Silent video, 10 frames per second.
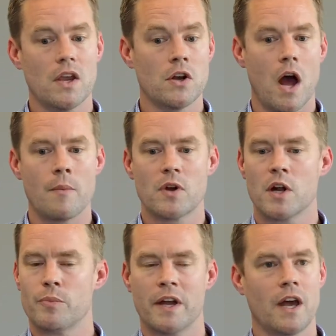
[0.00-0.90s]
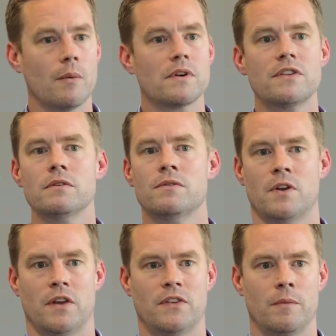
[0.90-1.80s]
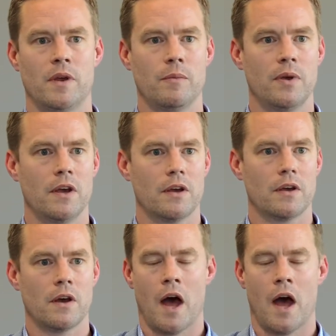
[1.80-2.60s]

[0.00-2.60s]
you know, I'm going to break up with you if you don't send me a pic.